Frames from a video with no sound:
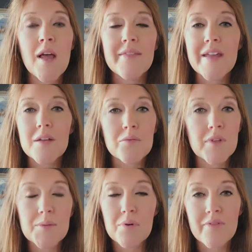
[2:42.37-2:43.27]
they can
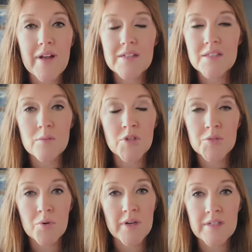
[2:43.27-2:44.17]
really provide so much
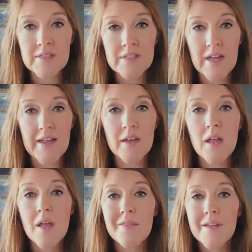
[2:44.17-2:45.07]
more insight
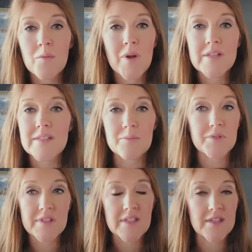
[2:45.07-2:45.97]
than what a
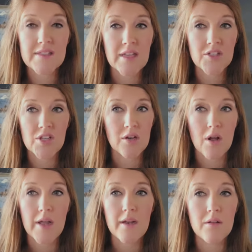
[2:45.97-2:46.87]
simple TSH cannot.